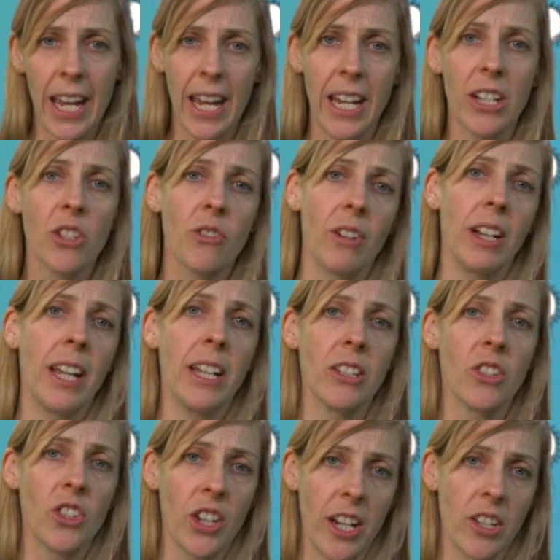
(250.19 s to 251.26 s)
age-related
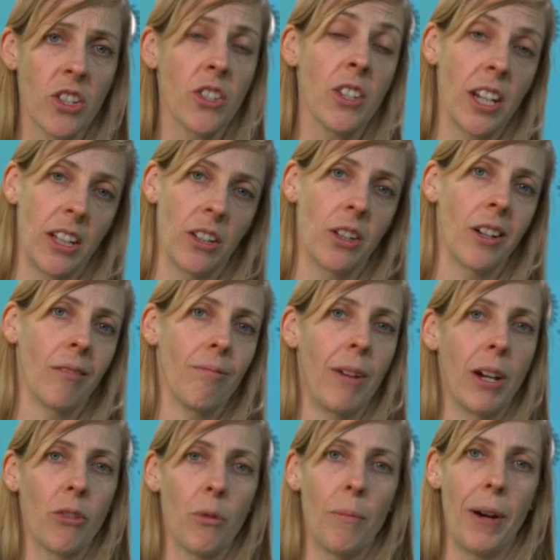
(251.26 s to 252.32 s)
changes in the gut
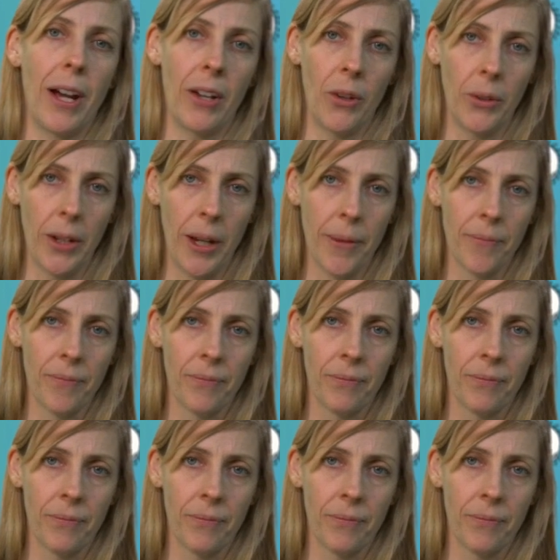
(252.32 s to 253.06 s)
microbiota.